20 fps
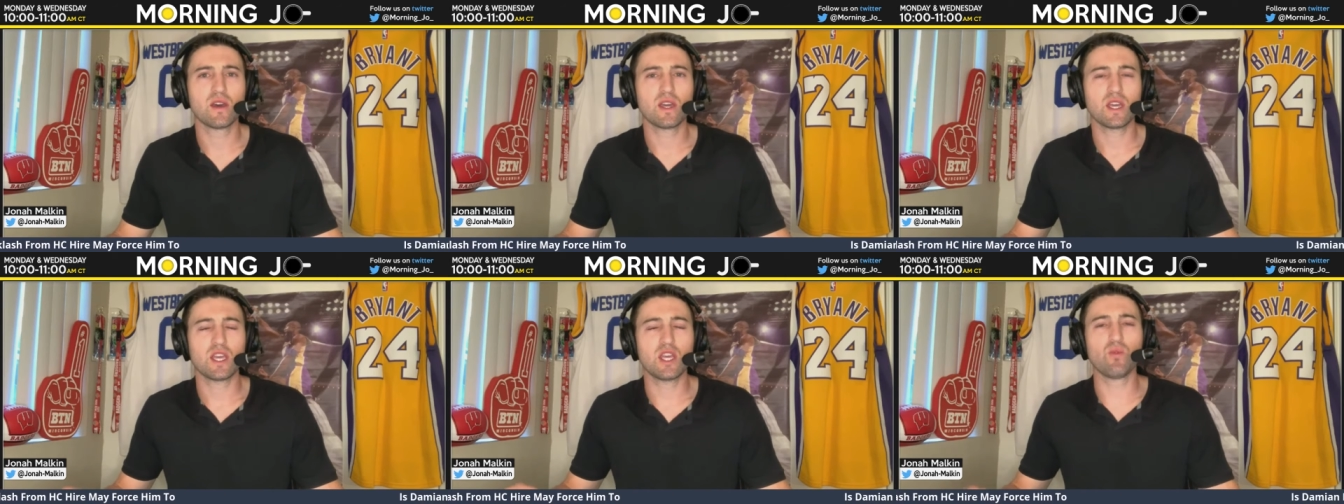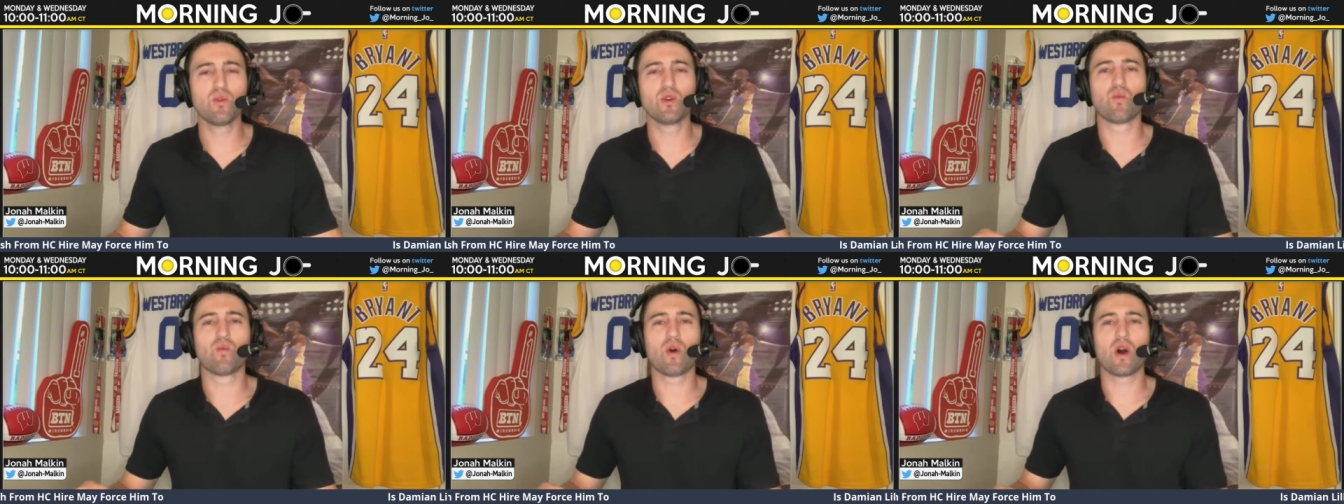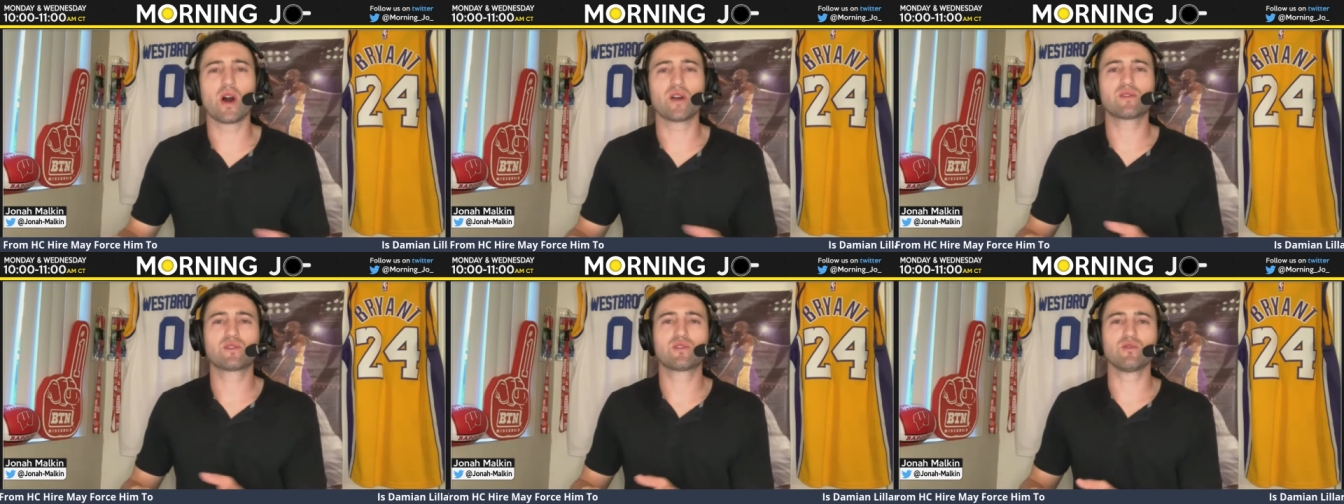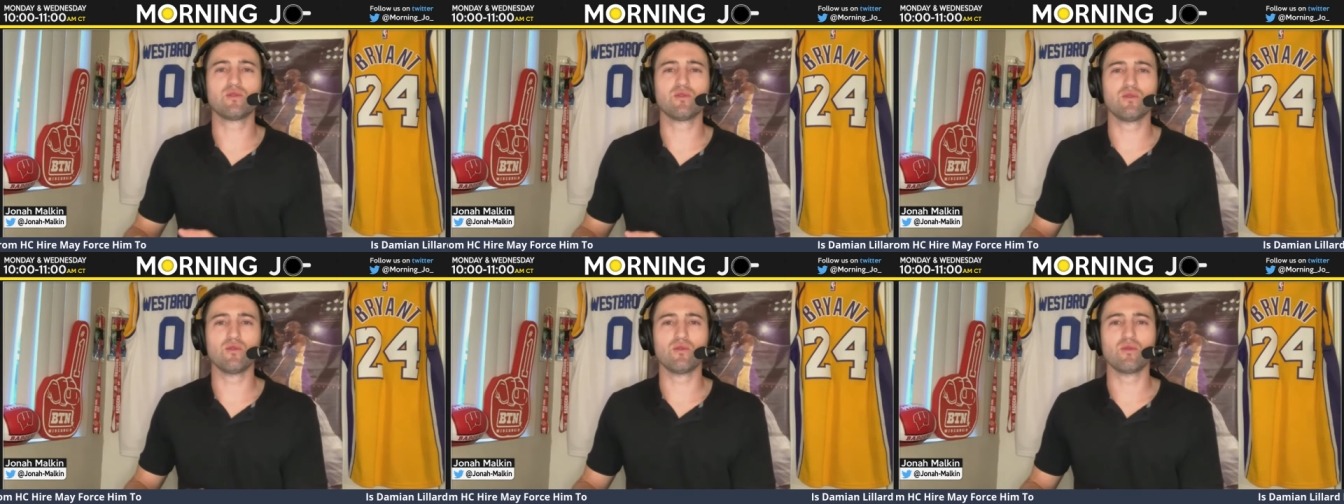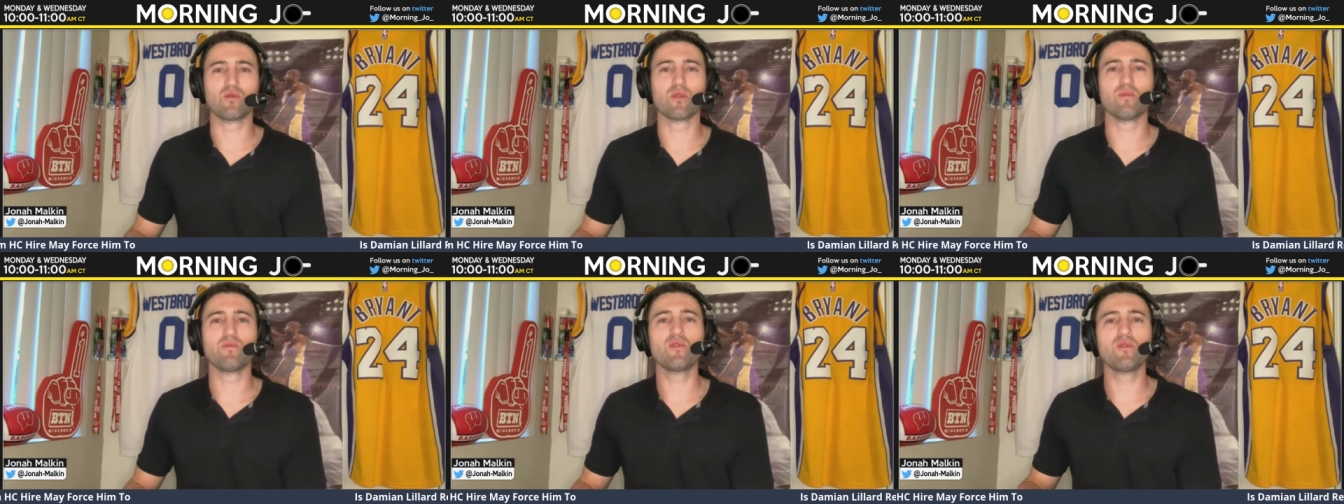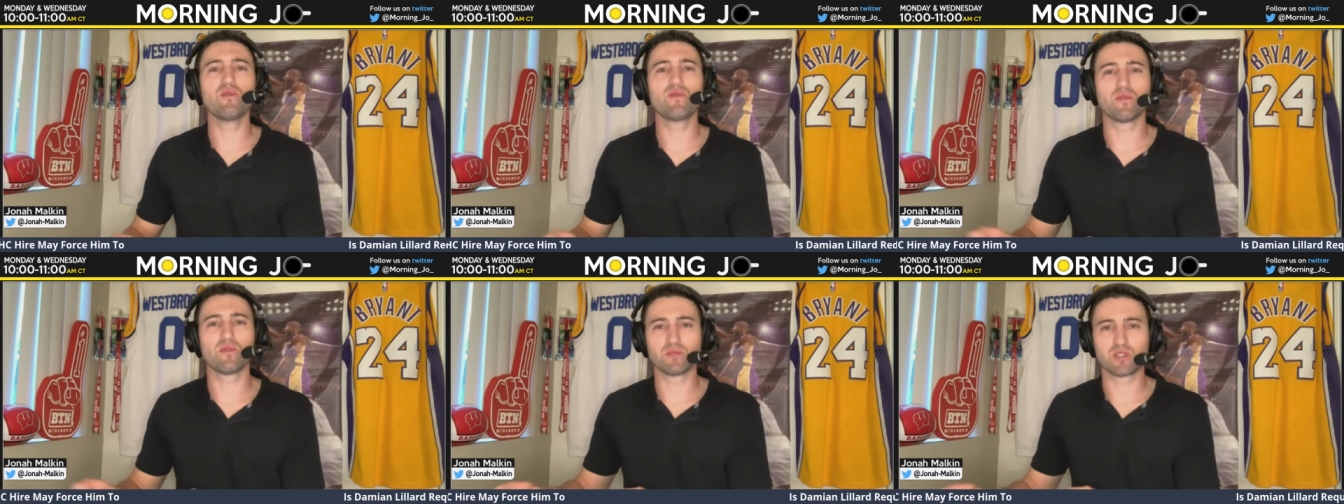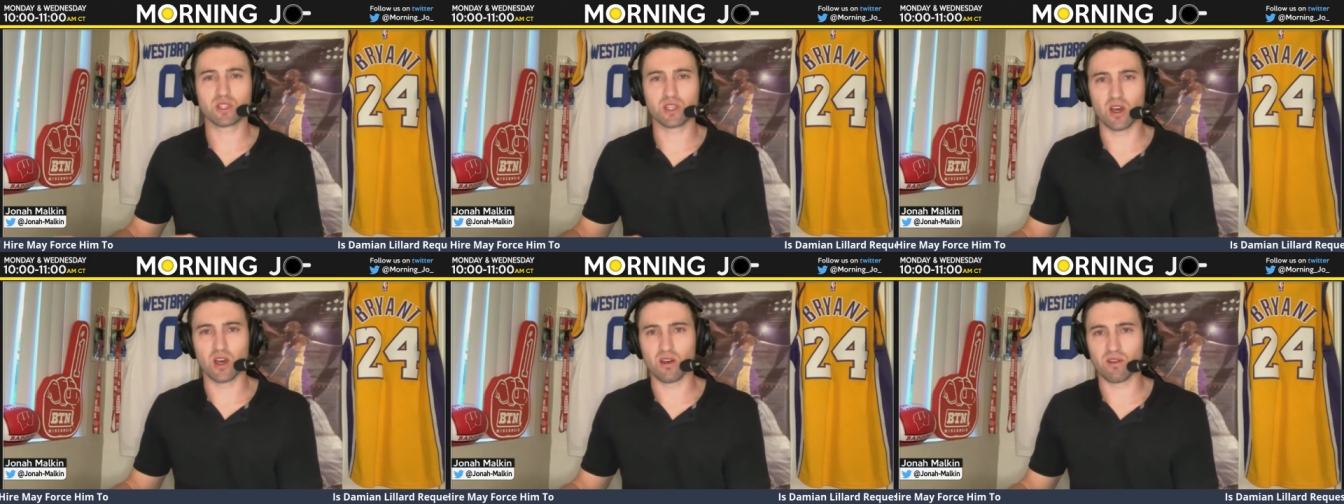he would want to remove
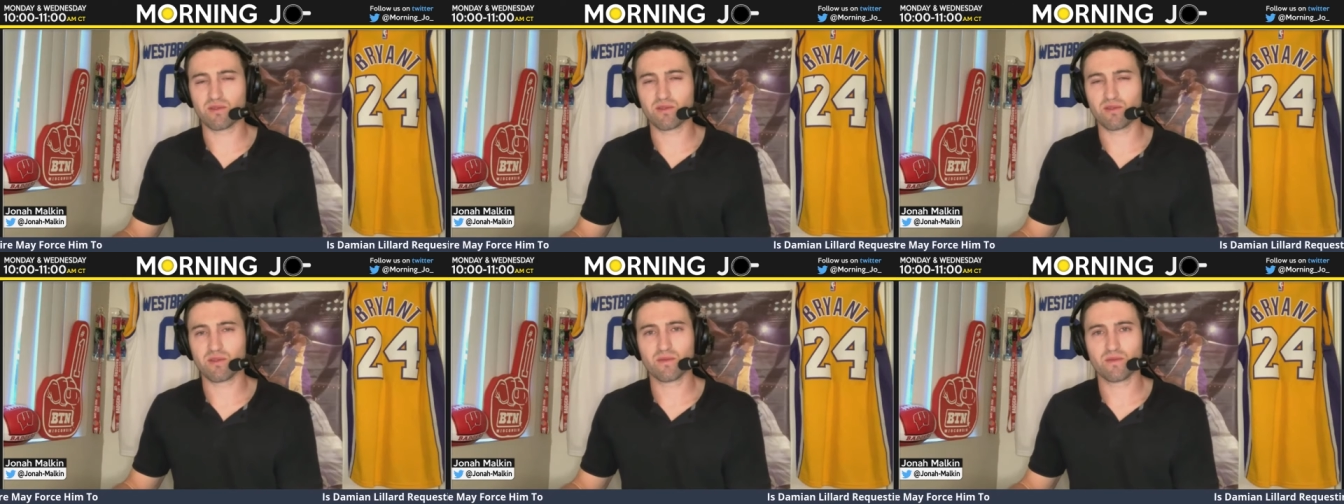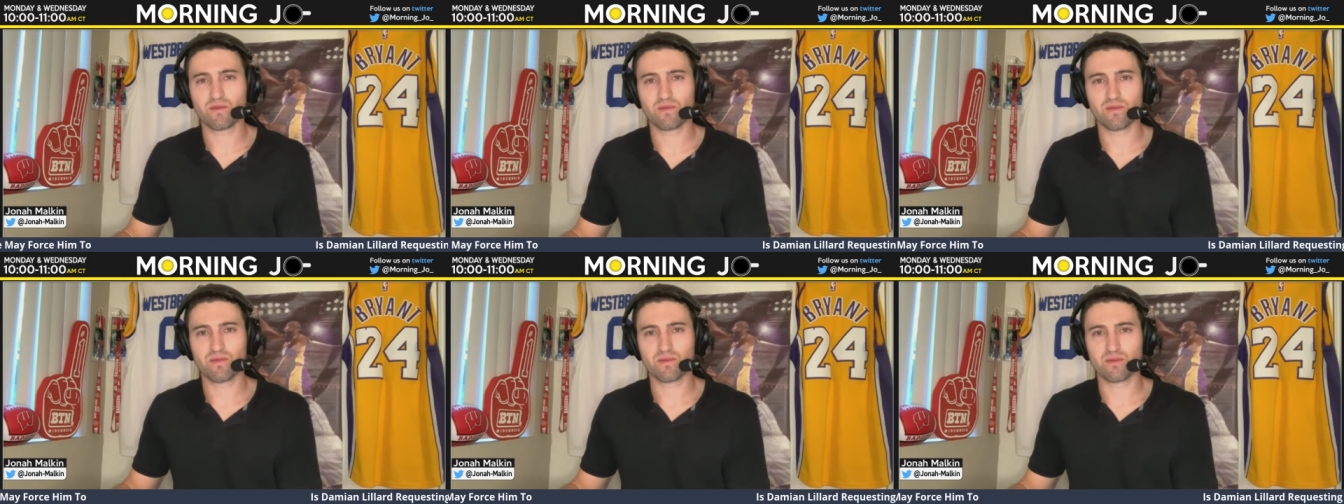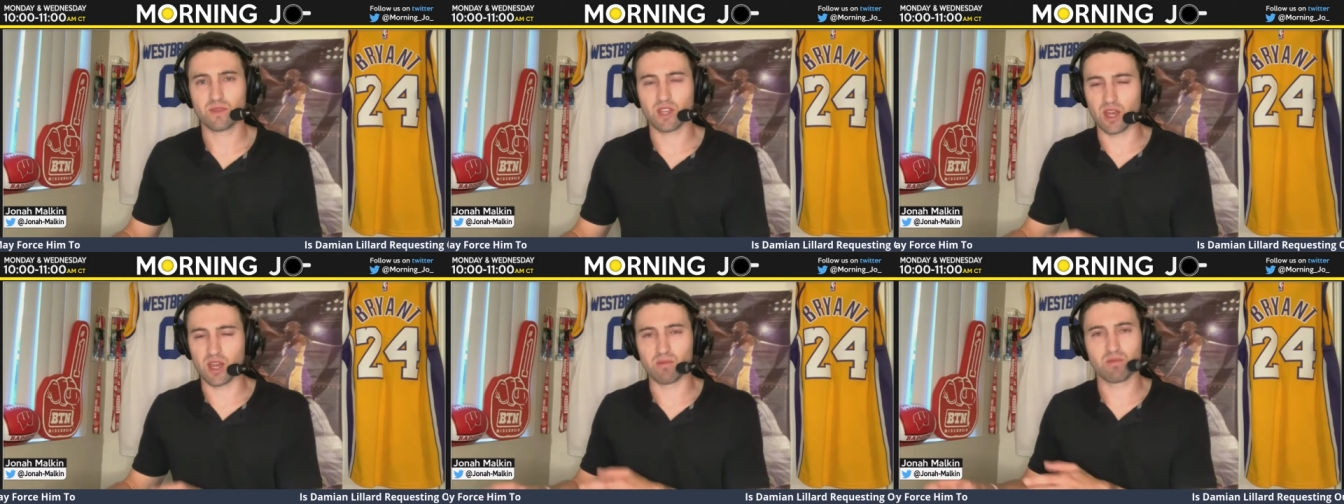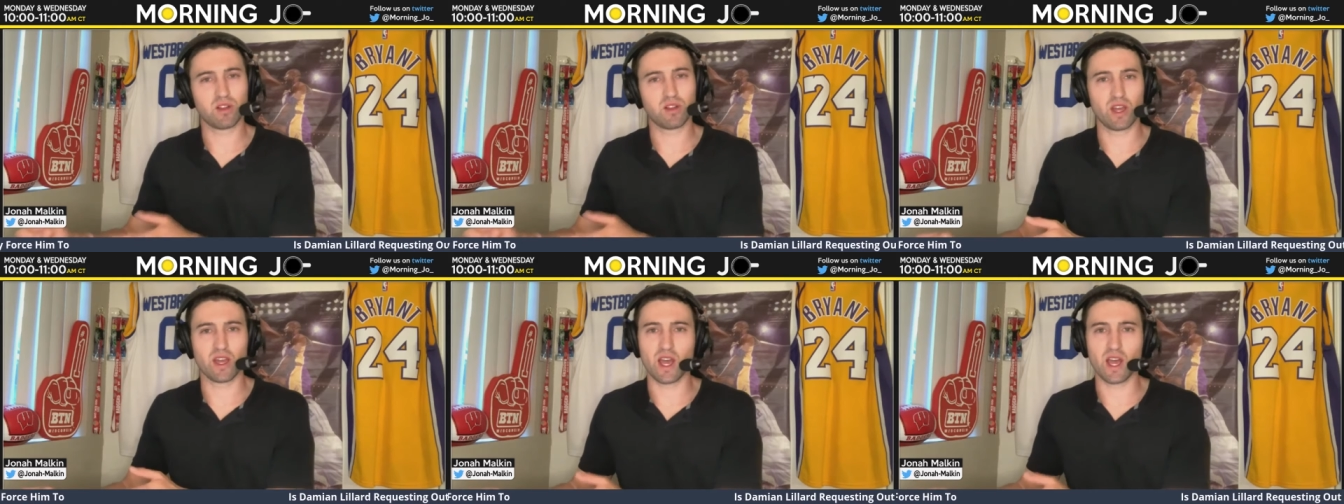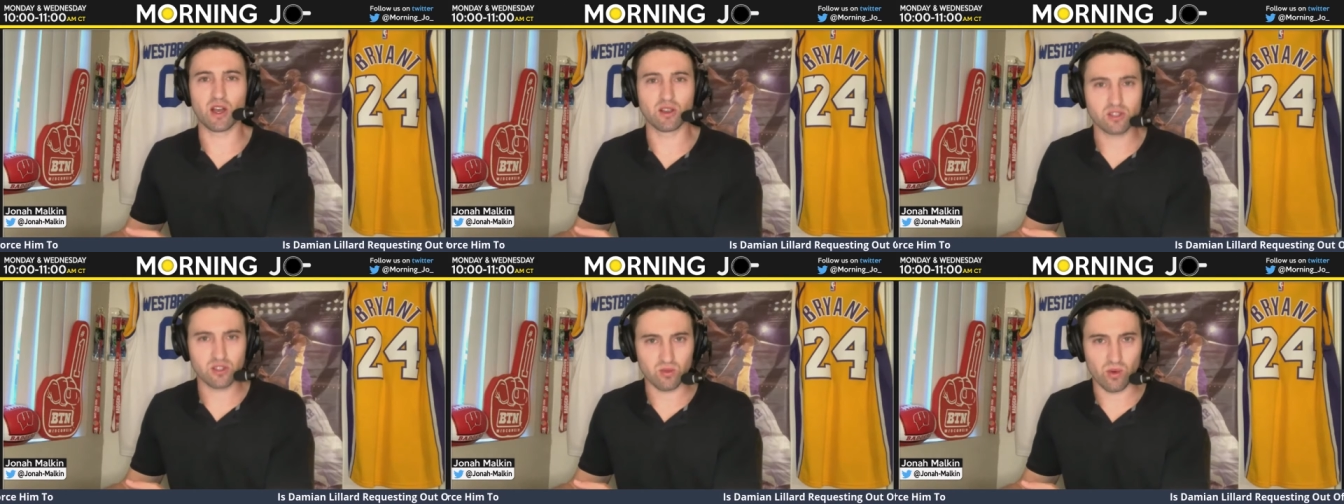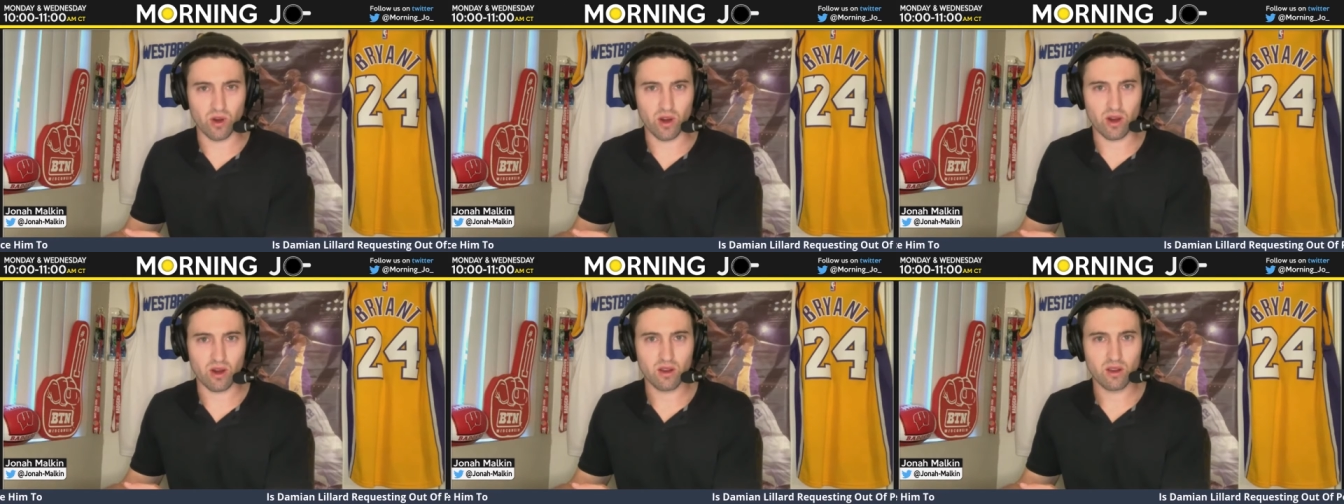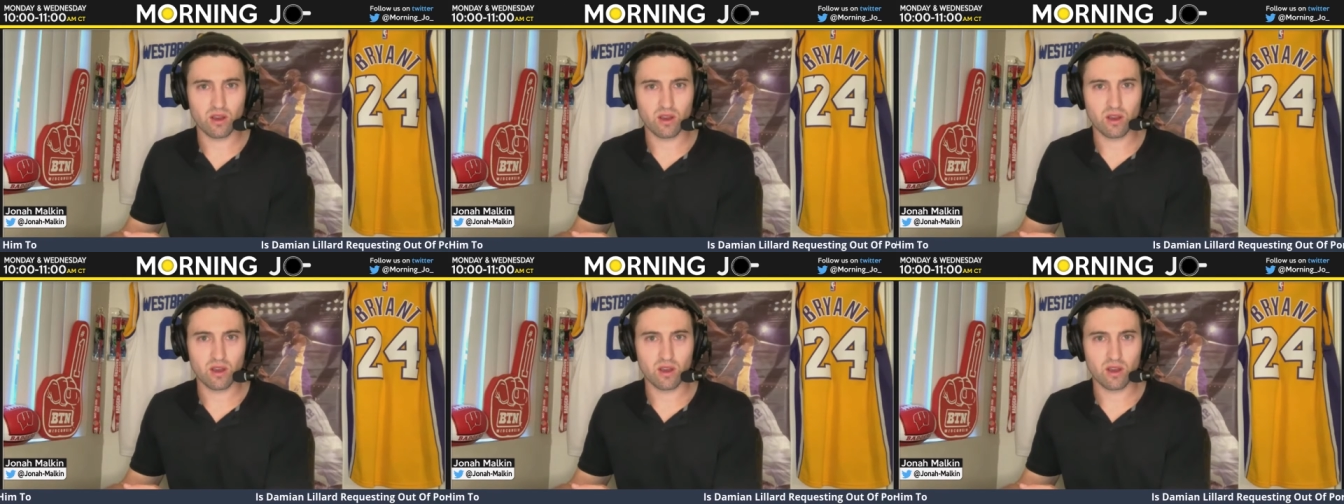himself and play elsewhere.